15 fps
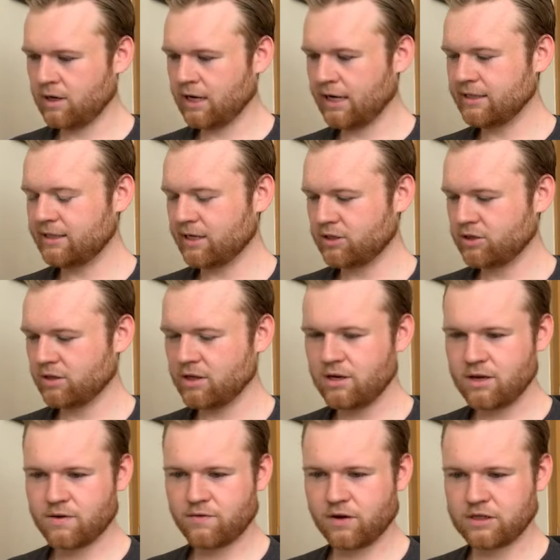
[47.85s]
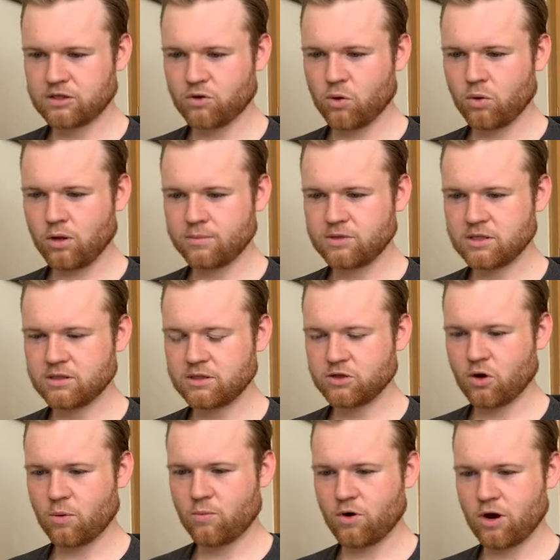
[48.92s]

Additionally, if I scroll up to the top